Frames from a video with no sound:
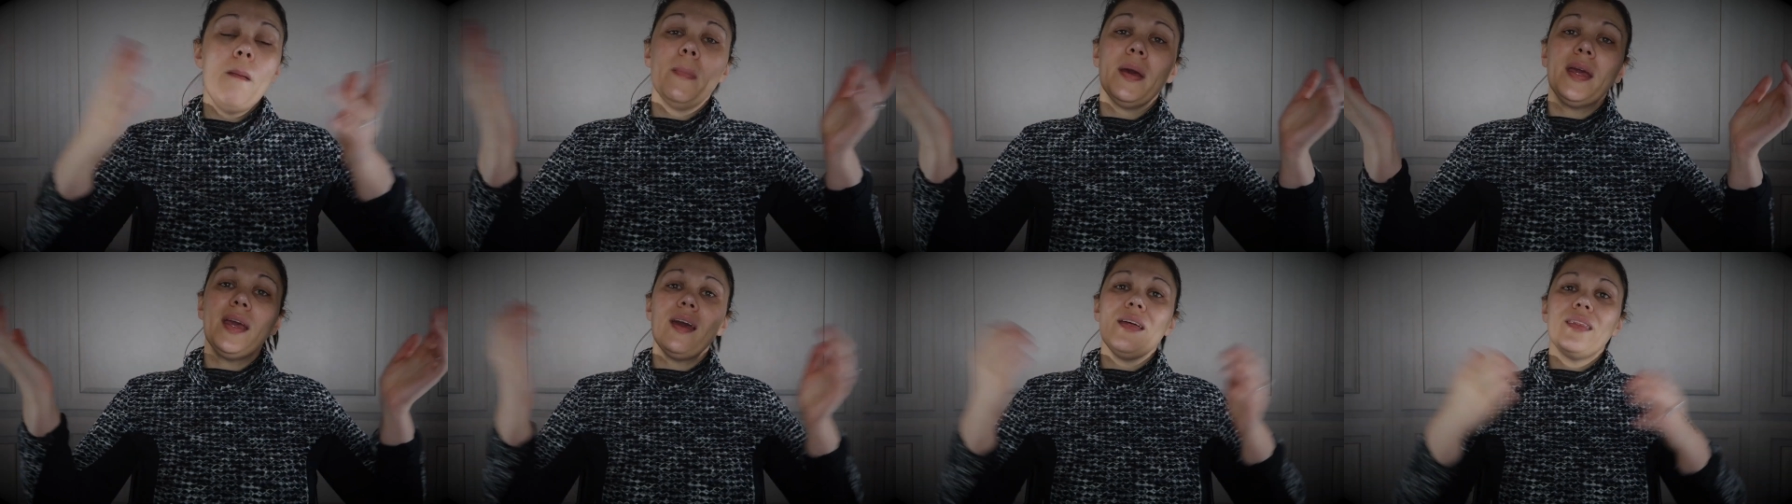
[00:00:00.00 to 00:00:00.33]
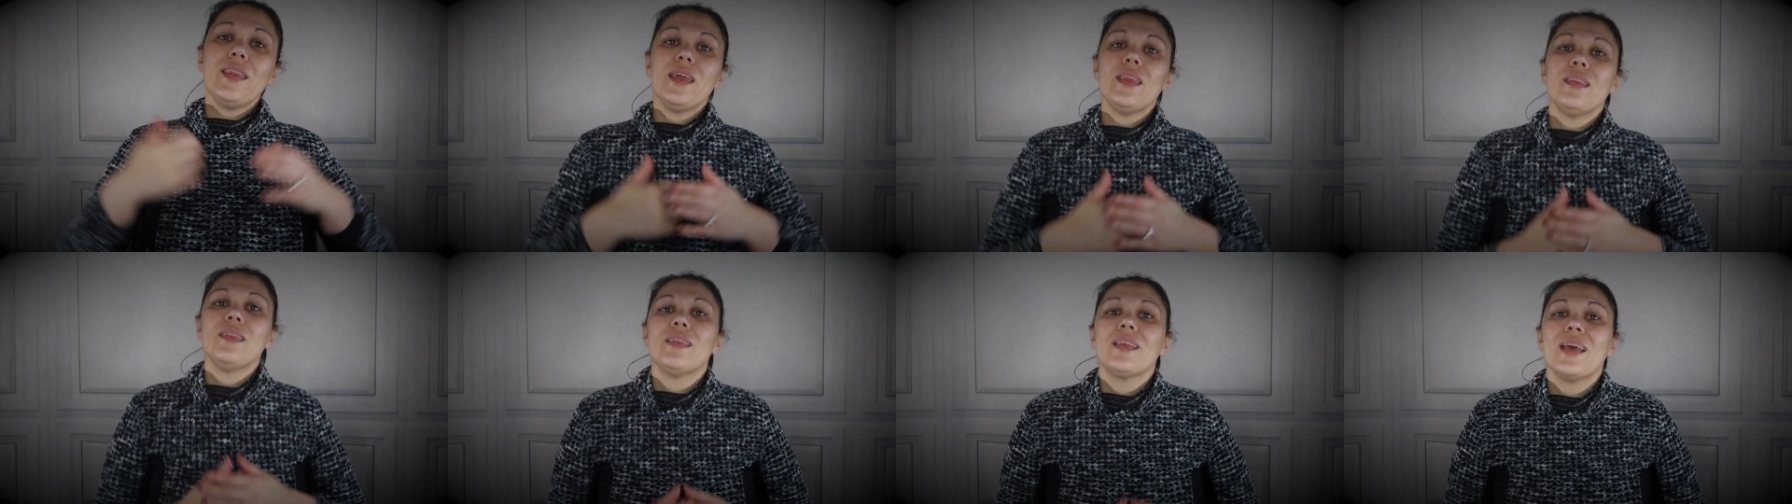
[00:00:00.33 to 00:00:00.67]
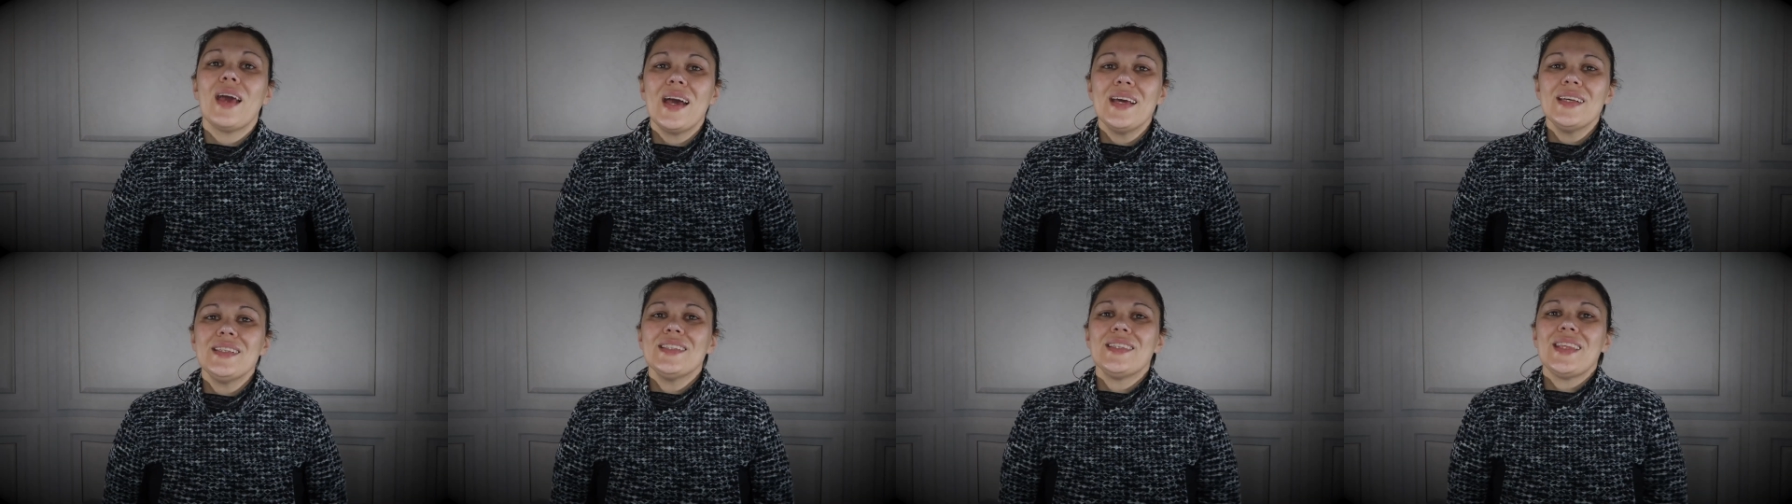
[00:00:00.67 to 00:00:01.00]
But yeah,
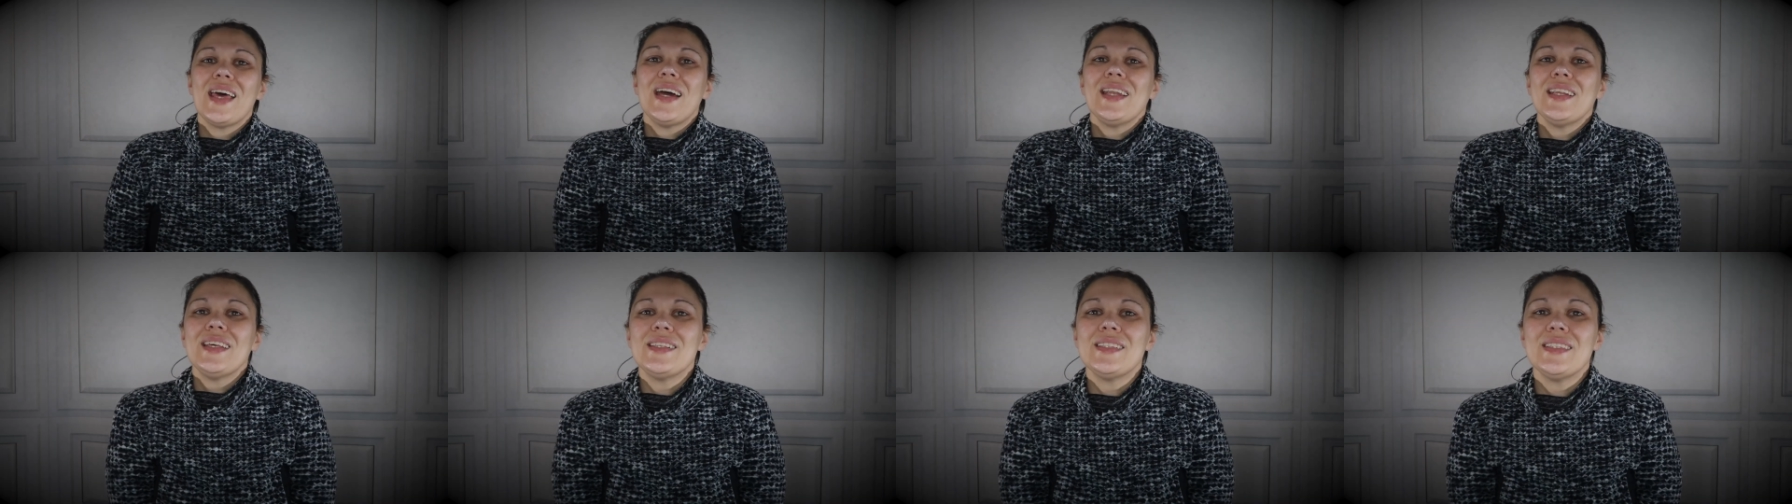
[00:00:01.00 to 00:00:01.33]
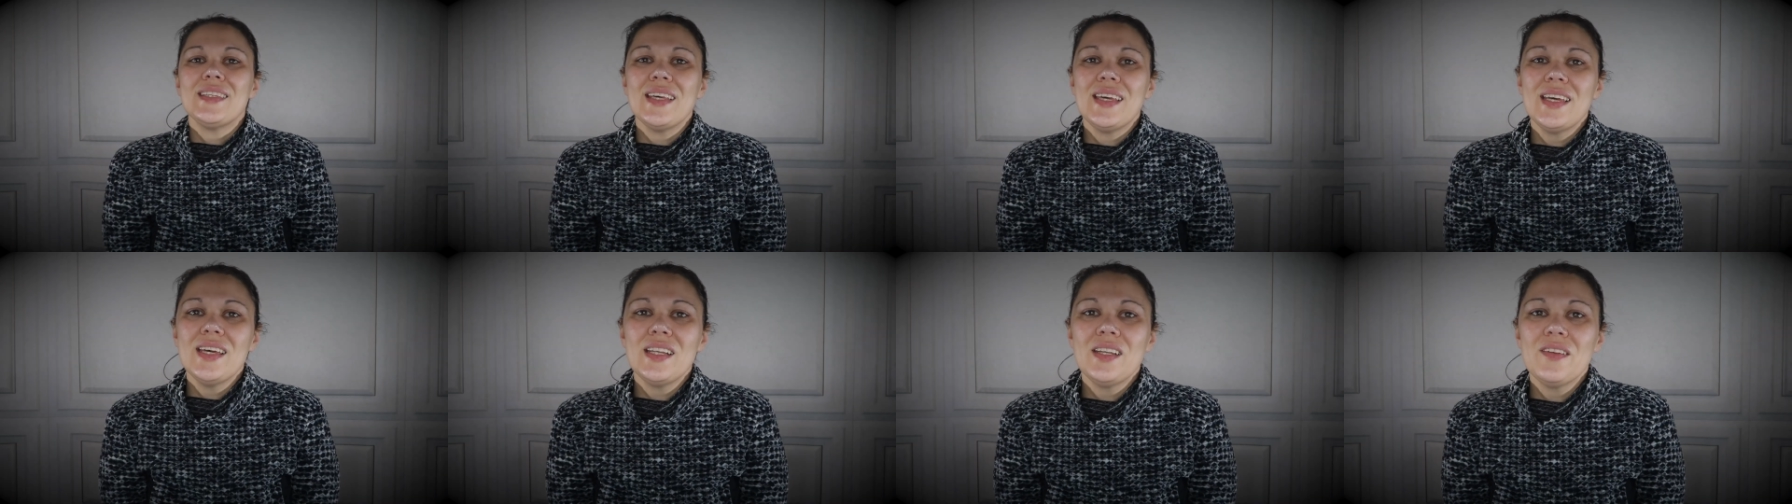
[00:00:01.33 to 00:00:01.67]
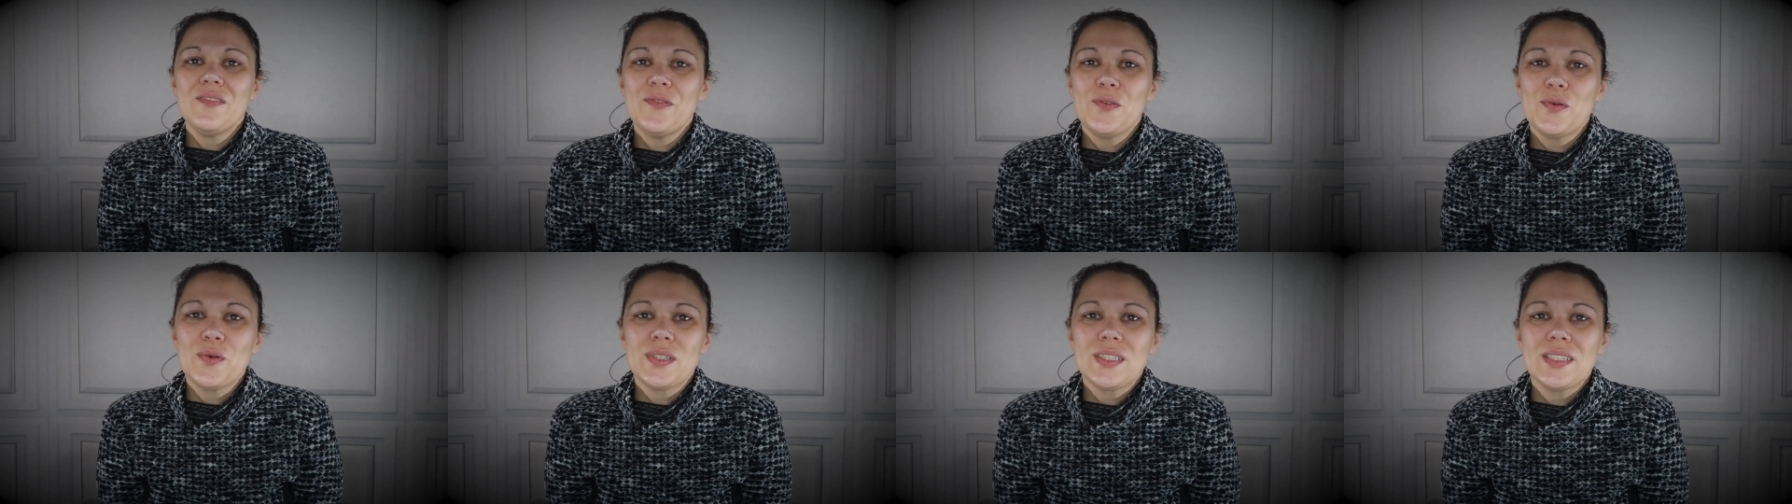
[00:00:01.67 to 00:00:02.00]
guys, that is
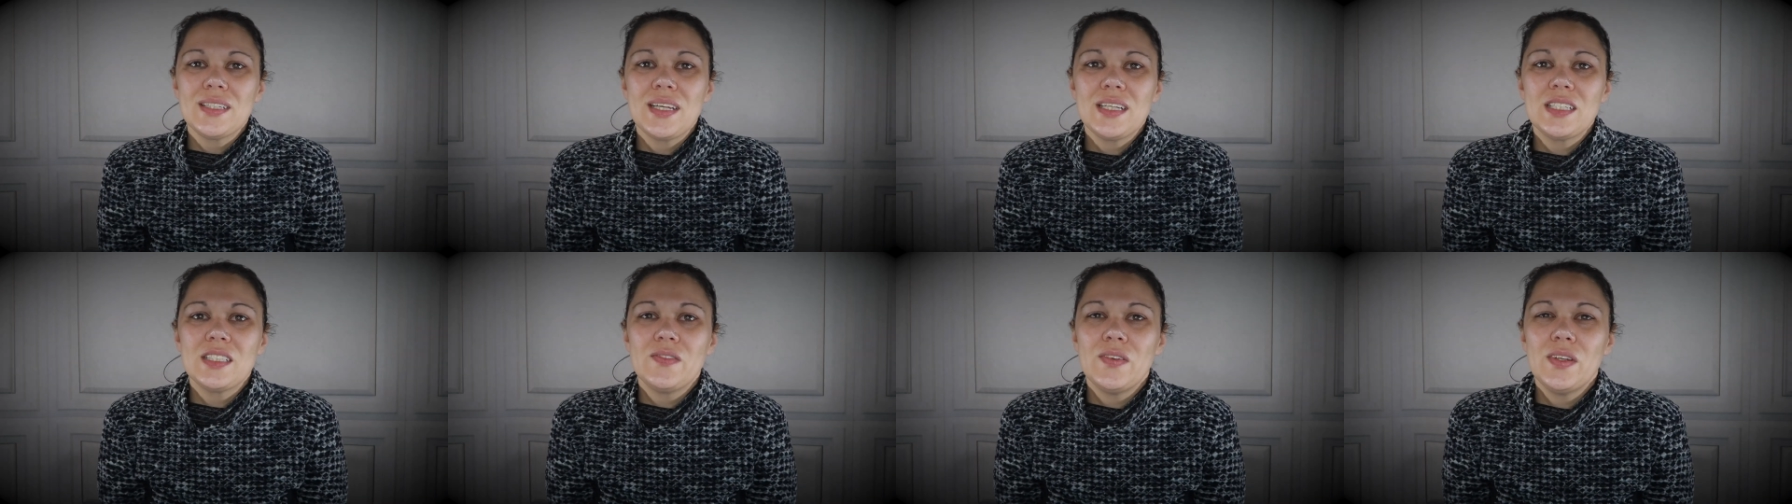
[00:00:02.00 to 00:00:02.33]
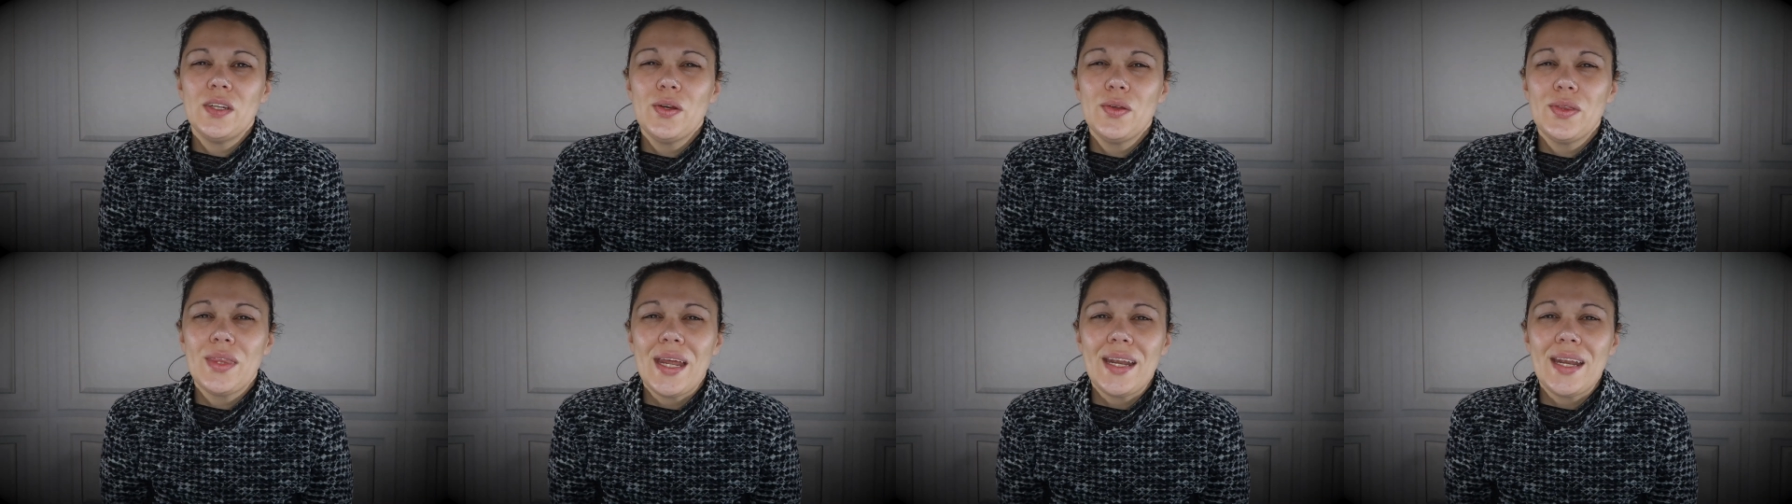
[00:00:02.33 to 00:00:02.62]
it for today's video.